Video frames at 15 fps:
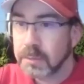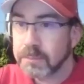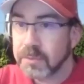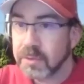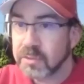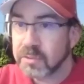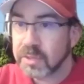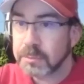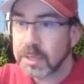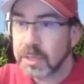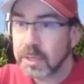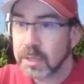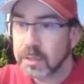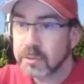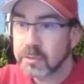Seti
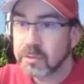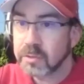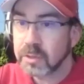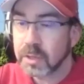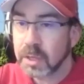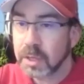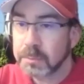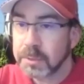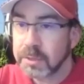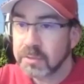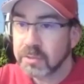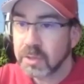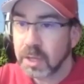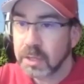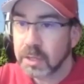Menes, Ben
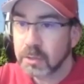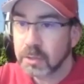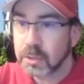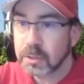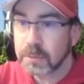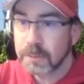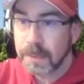Seiler,